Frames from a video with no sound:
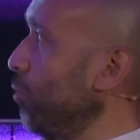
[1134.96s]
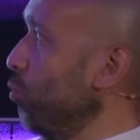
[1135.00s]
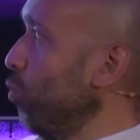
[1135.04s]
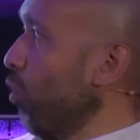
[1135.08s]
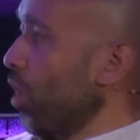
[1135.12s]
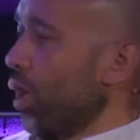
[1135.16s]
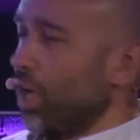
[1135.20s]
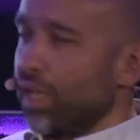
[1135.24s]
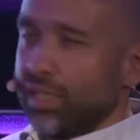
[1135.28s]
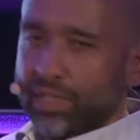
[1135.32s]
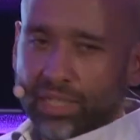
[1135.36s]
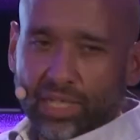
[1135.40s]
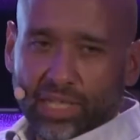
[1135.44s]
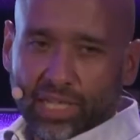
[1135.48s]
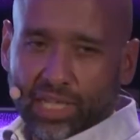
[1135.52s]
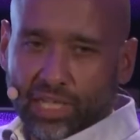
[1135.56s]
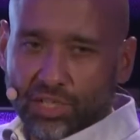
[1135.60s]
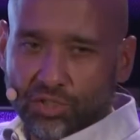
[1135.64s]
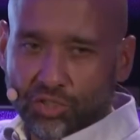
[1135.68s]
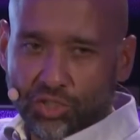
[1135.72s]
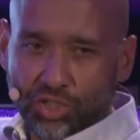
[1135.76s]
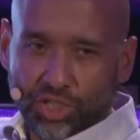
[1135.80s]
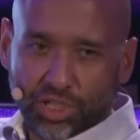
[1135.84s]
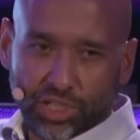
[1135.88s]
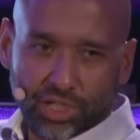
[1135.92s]
want
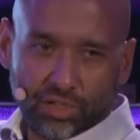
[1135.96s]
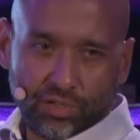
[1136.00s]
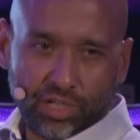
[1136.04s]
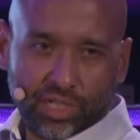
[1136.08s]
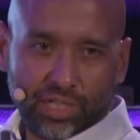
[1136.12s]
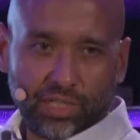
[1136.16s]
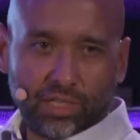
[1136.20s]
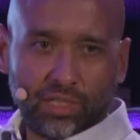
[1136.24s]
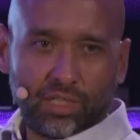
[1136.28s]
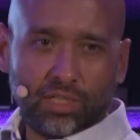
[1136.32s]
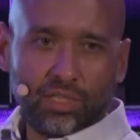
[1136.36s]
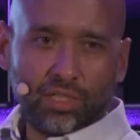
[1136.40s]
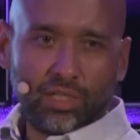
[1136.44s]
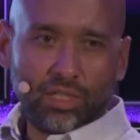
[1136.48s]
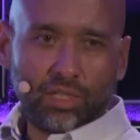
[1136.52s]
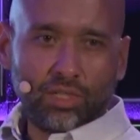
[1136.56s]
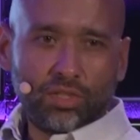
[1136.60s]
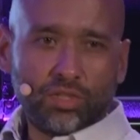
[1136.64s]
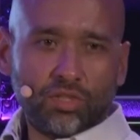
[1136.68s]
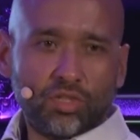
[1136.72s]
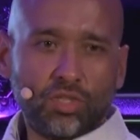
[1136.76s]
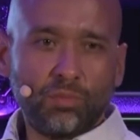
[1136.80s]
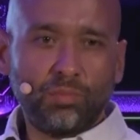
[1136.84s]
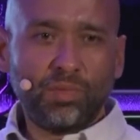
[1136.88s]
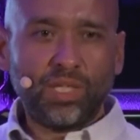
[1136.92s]
engineering
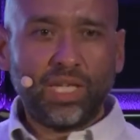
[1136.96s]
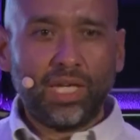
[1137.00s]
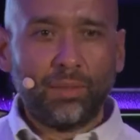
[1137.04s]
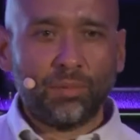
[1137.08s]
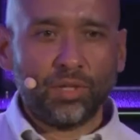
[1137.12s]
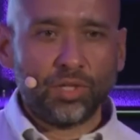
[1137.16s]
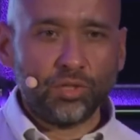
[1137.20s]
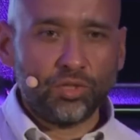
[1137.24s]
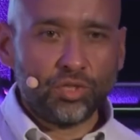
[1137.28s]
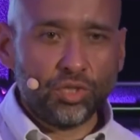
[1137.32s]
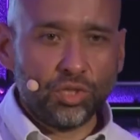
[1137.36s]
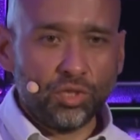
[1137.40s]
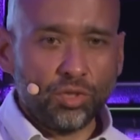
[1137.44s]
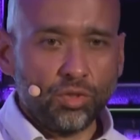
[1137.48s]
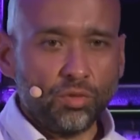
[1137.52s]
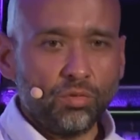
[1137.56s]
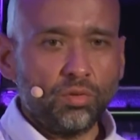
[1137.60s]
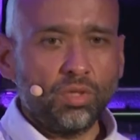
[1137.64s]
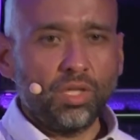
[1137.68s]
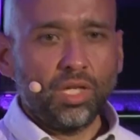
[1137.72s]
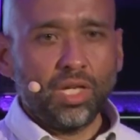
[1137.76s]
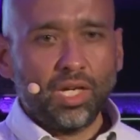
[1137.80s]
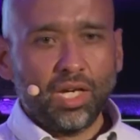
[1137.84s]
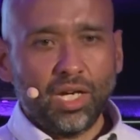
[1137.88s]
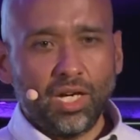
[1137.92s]
to be able to do
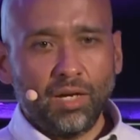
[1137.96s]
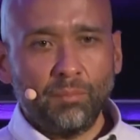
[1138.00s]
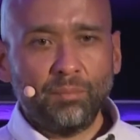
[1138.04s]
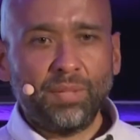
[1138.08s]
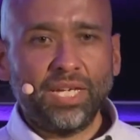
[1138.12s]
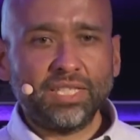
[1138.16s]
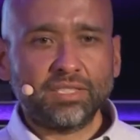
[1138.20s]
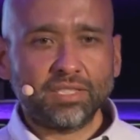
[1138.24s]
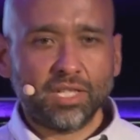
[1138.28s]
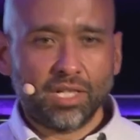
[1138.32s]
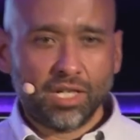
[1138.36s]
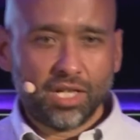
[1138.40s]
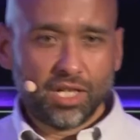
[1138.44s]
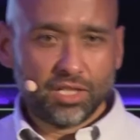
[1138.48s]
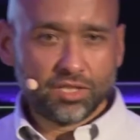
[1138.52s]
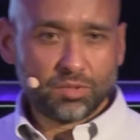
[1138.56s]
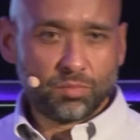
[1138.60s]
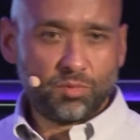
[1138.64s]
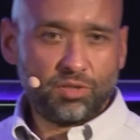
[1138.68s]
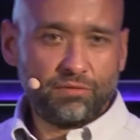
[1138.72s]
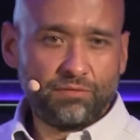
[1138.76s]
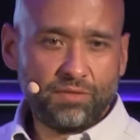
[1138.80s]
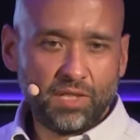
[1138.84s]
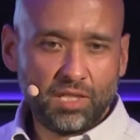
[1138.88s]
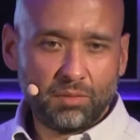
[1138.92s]
based on
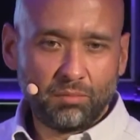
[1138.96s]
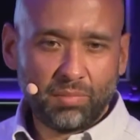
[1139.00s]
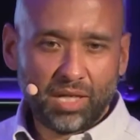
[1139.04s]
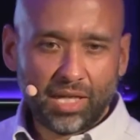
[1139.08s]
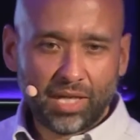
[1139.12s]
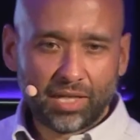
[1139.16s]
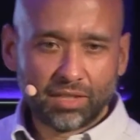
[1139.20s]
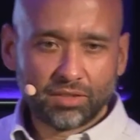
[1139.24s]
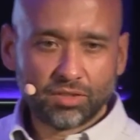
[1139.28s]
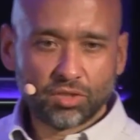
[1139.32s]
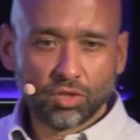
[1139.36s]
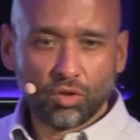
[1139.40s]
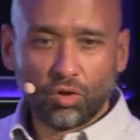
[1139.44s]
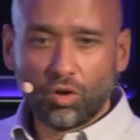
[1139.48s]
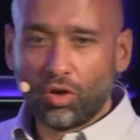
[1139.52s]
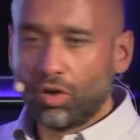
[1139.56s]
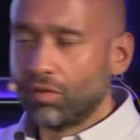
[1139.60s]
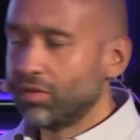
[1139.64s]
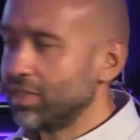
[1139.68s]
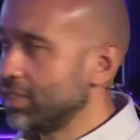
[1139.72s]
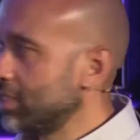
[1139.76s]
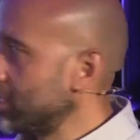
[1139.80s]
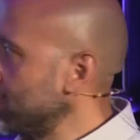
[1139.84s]
customer feedback. So all of a